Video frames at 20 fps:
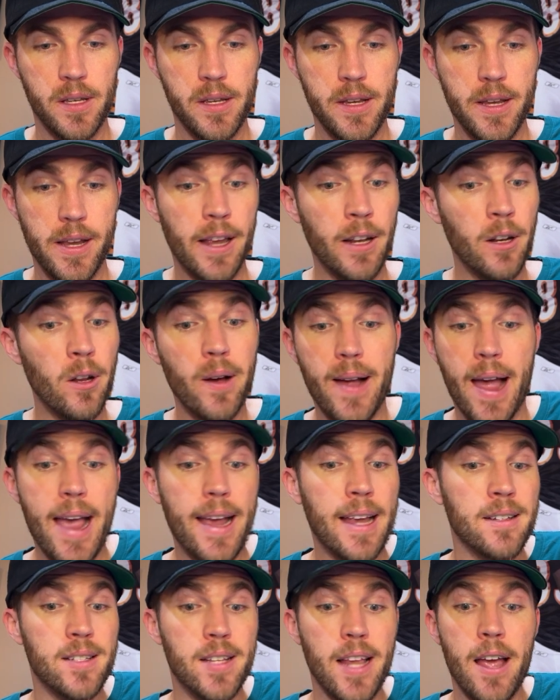And look, I
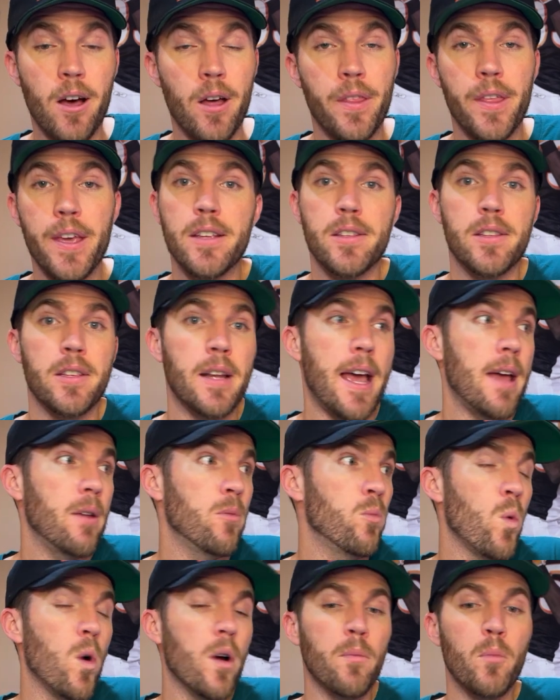can say all this and
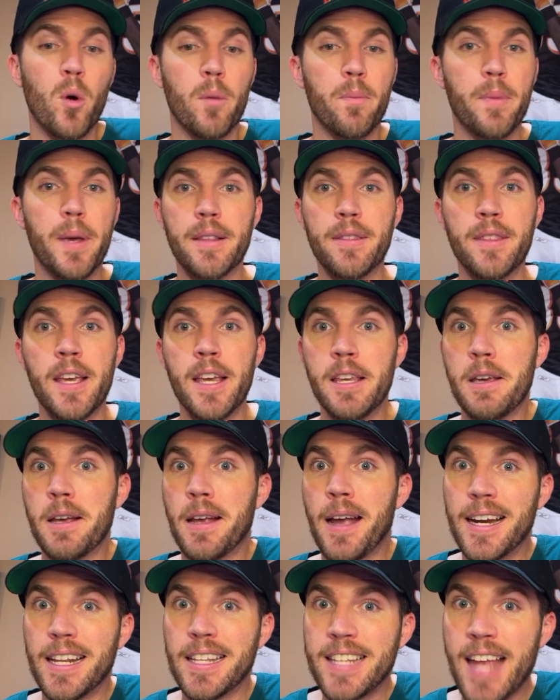add one more big thing. You
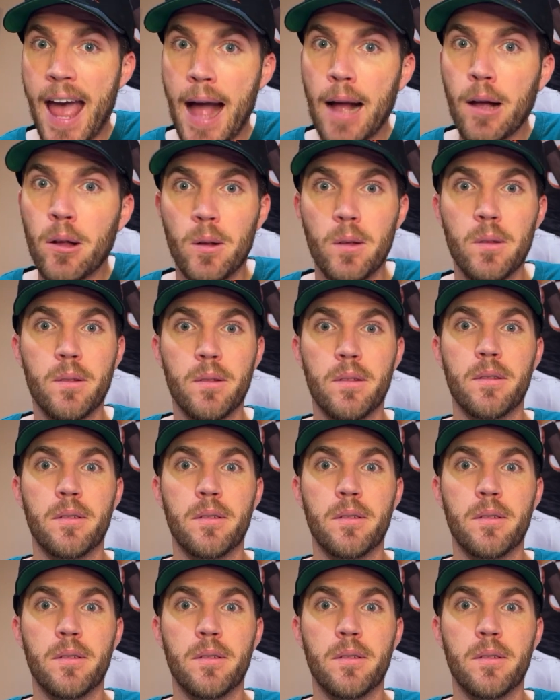got to tackle.